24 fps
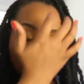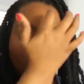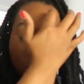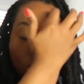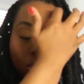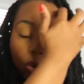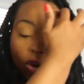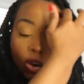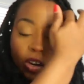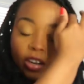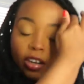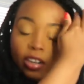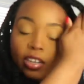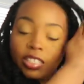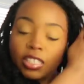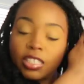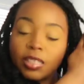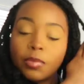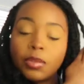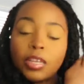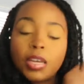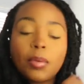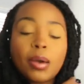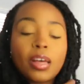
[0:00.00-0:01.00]
or
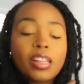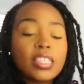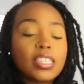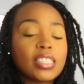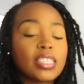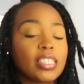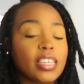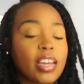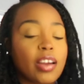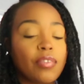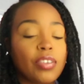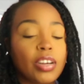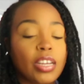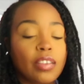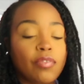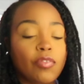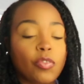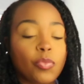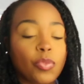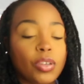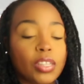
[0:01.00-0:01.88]
something about this never even